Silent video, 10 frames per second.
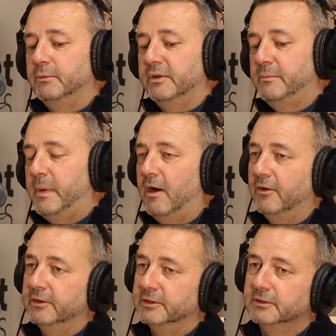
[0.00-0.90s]
we've
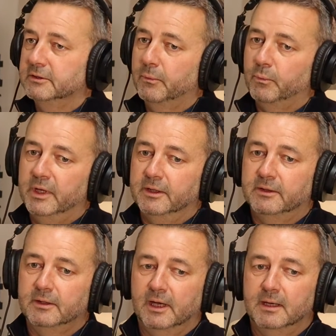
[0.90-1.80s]
partnered
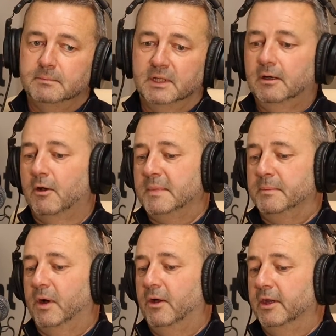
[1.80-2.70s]
with the
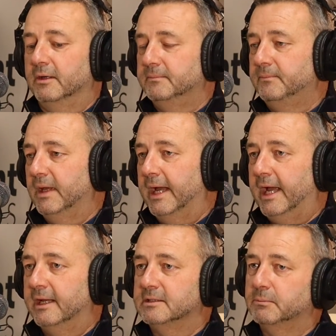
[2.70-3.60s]
Climate Partner,
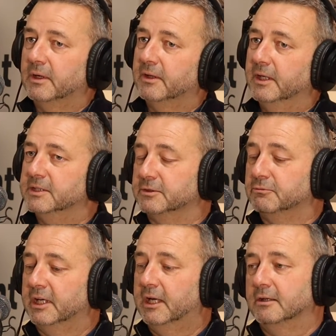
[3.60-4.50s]
and one of the things that's
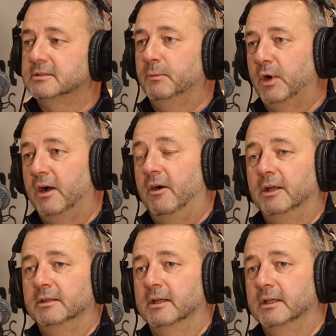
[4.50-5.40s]
really close to my
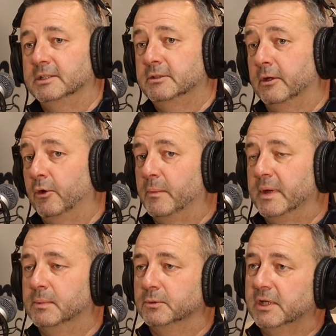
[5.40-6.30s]
heart and is to a lot of
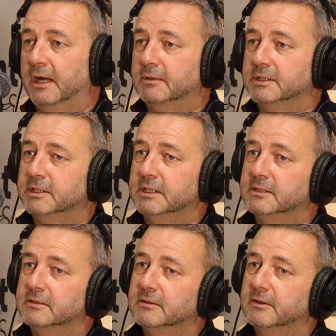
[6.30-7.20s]
people's now
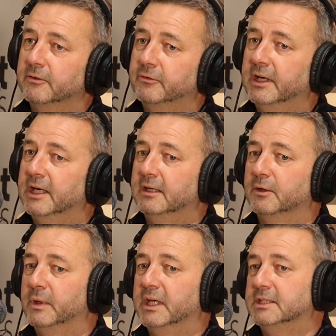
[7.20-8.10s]
is the feeling
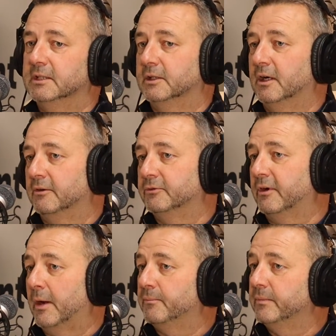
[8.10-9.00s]
that we need to look
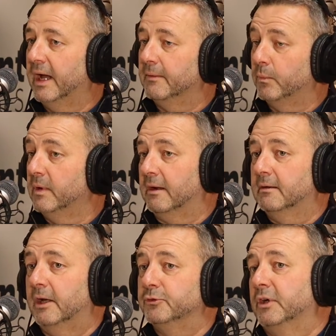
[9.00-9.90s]
after our
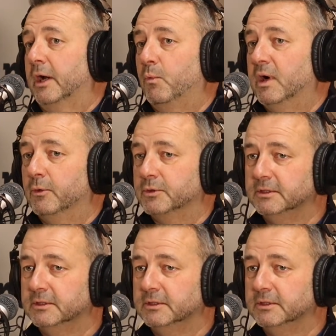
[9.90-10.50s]
country, our world,